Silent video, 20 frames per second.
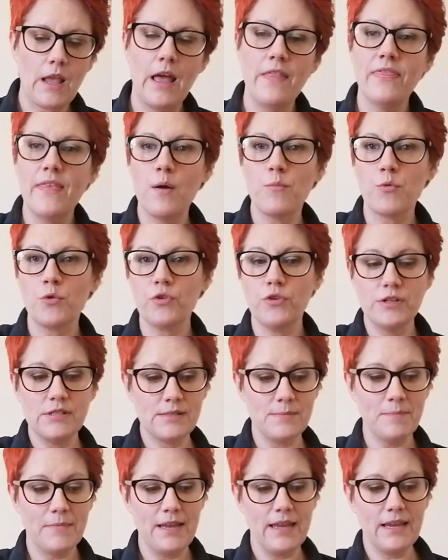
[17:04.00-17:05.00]
and then we're going
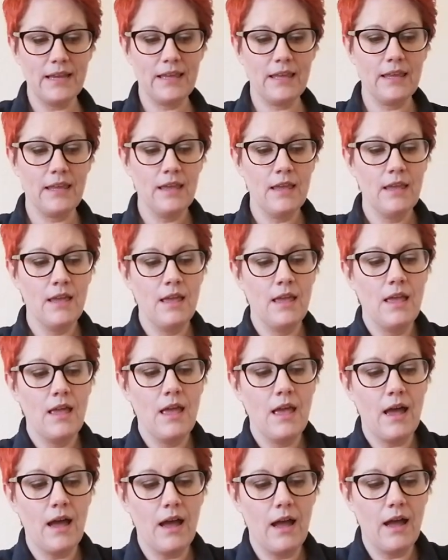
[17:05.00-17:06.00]
to make
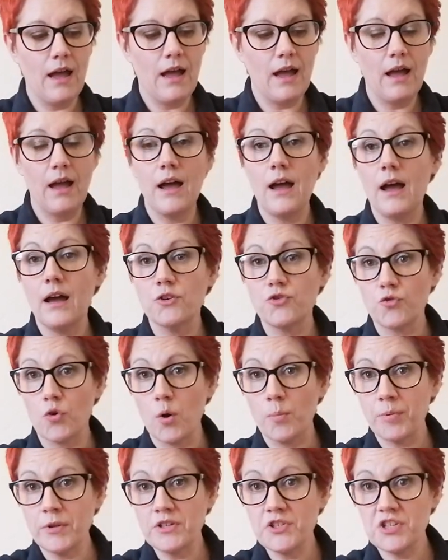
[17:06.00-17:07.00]
a
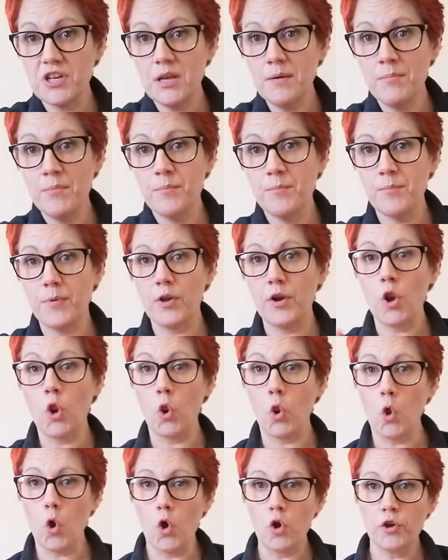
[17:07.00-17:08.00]
droplet shape but
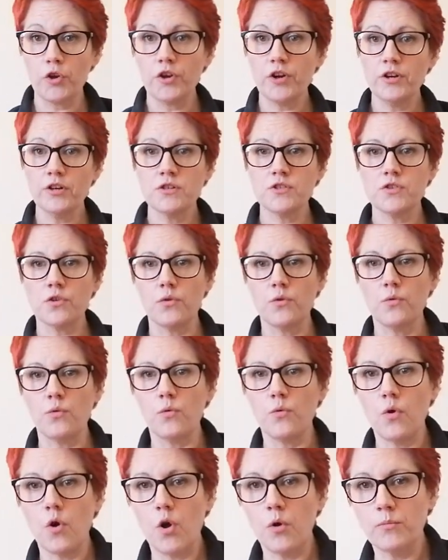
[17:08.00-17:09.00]
longer,
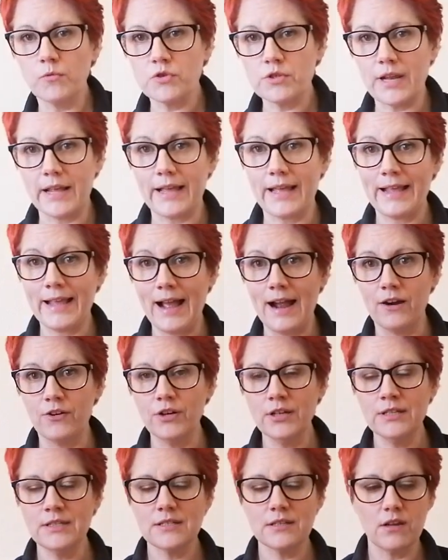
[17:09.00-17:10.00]
so almost like a
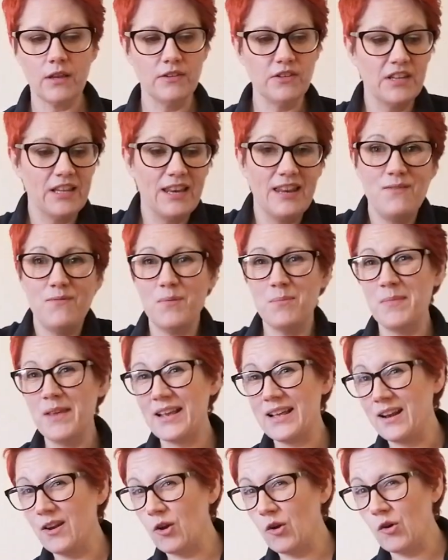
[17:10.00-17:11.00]
carrot, and you can even
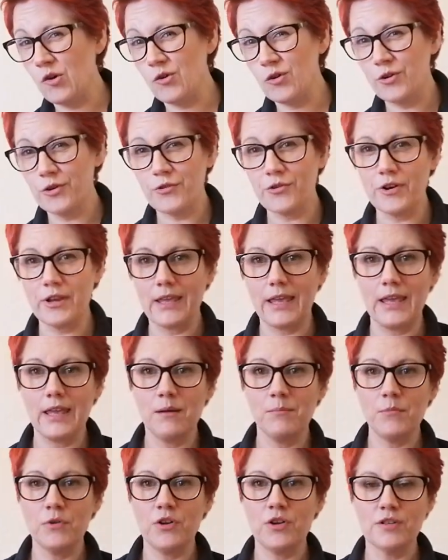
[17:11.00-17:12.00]
make it longer
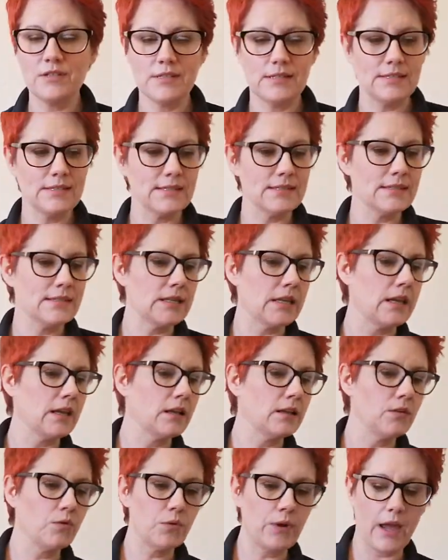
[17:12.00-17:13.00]
again because it's his
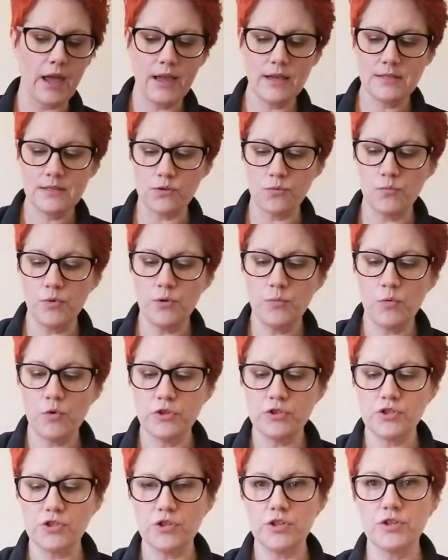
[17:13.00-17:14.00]
tail. Okay, so what I
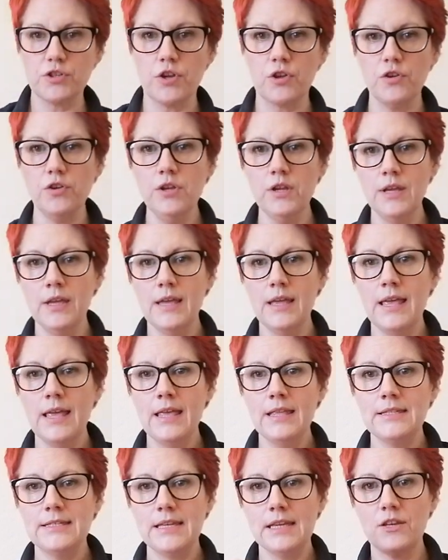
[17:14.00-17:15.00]
want you to do,
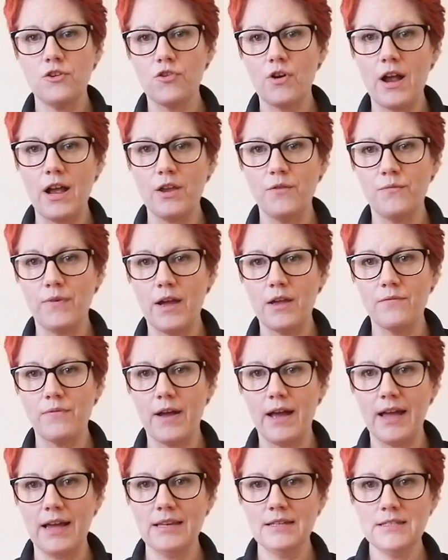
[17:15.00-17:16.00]
take your high five
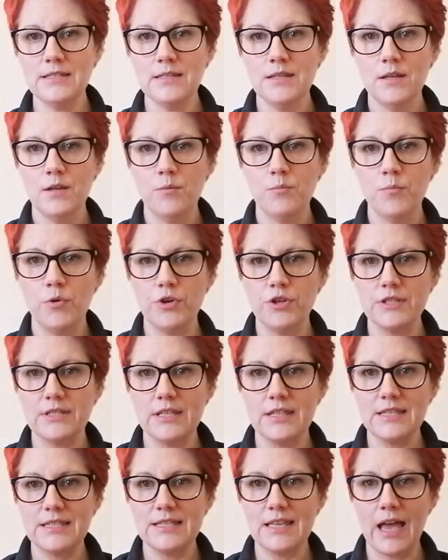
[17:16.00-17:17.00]
hand, put it
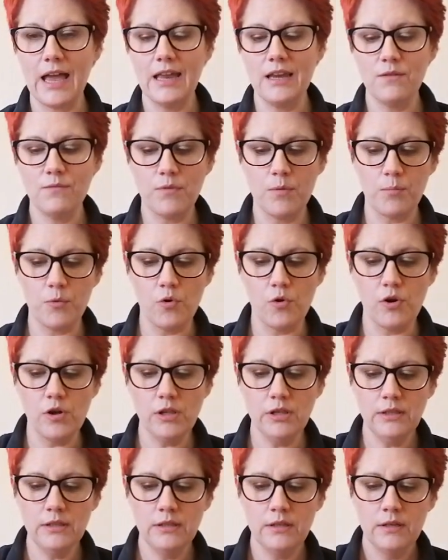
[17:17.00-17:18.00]
to the side of the
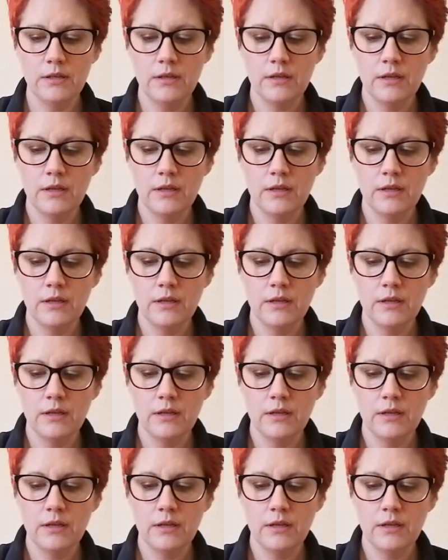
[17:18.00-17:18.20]
ball,